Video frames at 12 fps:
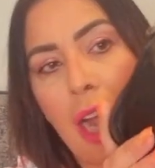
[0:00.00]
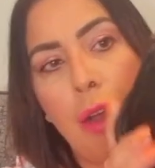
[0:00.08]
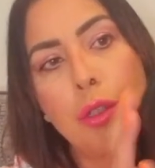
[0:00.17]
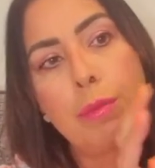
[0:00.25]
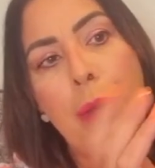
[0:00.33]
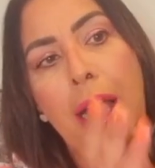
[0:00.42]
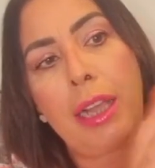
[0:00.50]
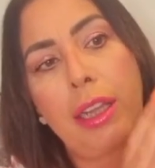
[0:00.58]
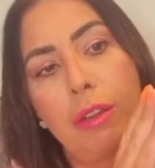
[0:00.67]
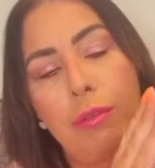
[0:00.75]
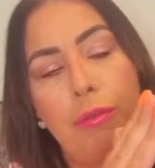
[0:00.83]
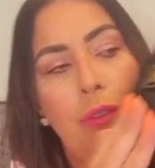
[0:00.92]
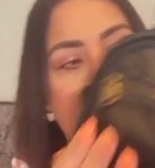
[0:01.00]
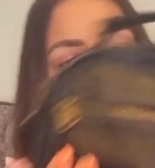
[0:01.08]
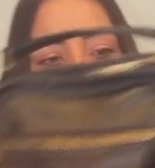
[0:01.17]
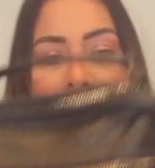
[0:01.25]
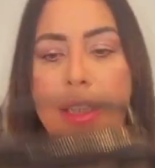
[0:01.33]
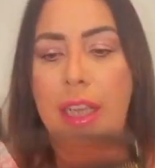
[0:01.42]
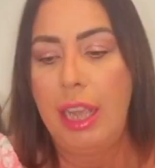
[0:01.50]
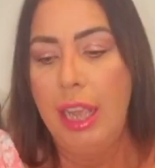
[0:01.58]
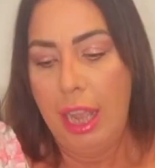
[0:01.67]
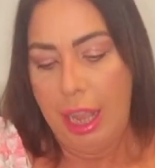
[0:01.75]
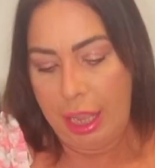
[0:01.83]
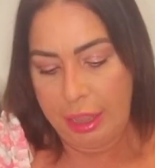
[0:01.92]
goes back flat.
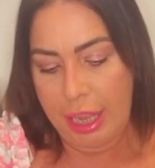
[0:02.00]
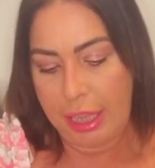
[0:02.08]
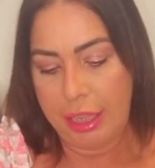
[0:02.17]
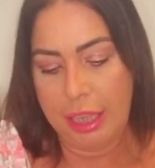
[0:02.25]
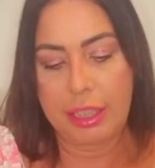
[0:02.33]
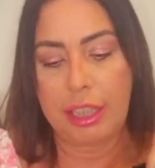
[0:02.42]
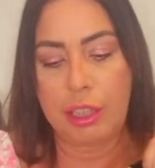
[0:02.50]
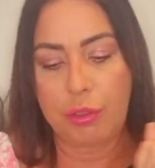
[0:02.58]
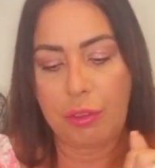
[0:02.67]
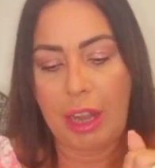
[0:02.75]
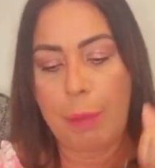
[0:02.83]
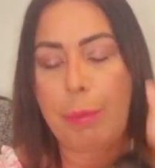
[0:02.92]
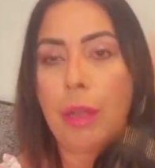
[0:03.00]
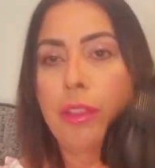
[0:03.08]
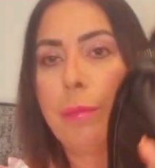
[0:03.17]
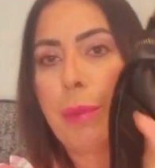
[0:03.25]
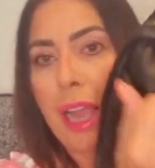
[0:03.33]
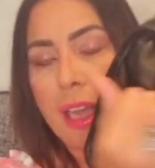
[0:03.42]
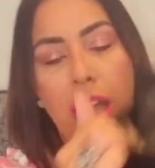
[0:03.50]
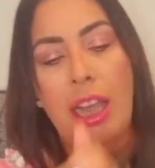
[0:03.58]
And then there's this flap on the back.